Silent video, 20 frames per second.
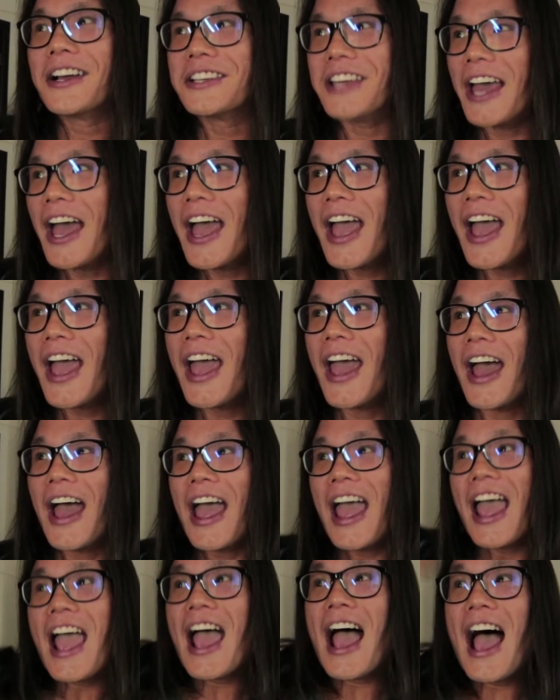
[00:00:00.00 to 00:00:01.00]
Yeah!
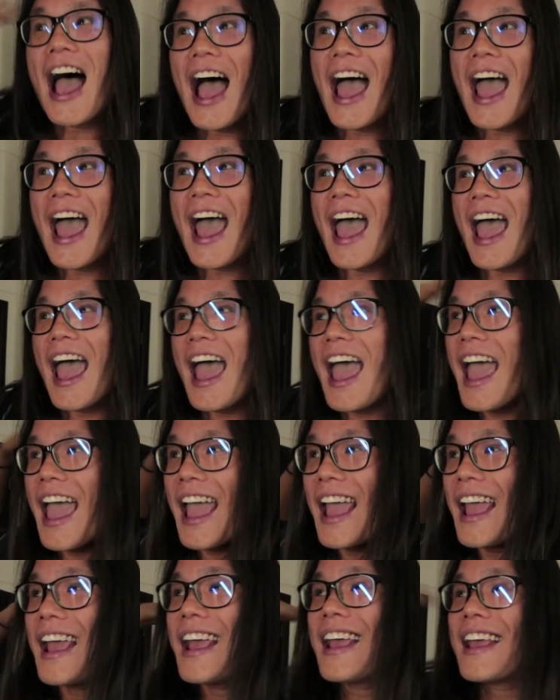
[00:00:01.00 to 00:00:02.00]

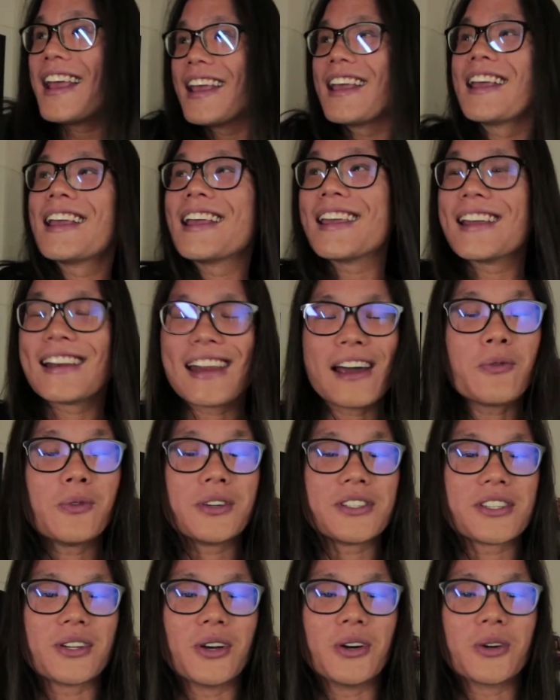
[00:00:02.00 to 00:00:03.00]
Hey!" That
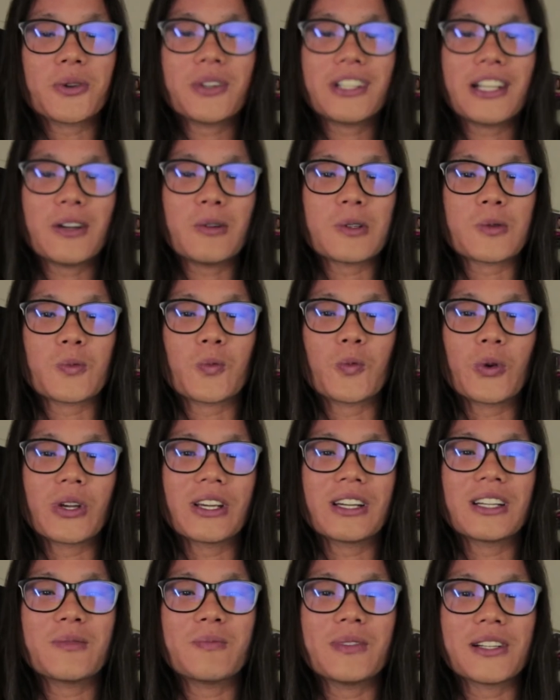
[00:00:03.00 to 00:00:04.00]
was awkward, that was
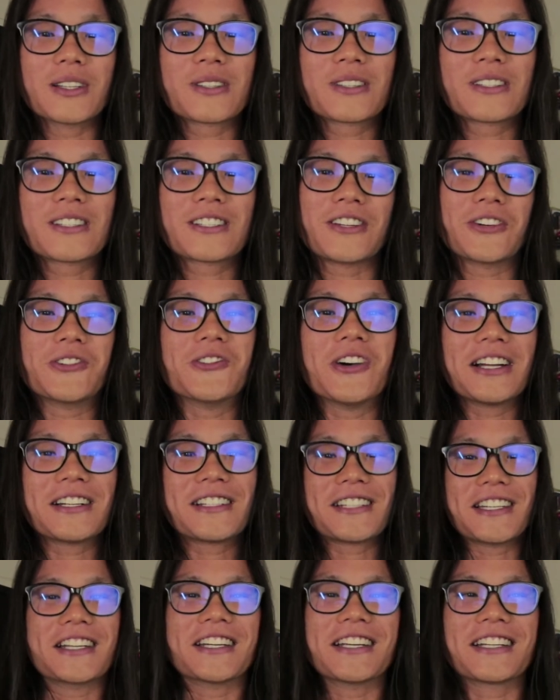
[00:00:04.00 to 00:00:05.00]
weird, but still, I
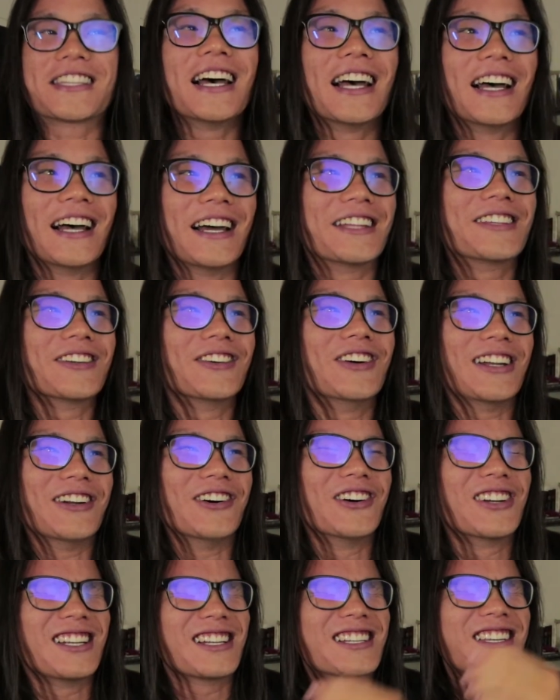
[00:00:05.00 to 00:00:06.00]
did it. I do it
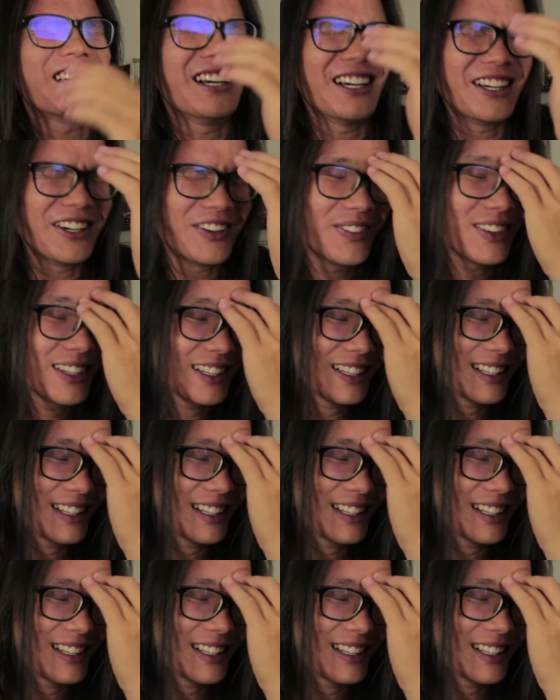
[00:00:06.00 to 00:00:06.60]
all the time.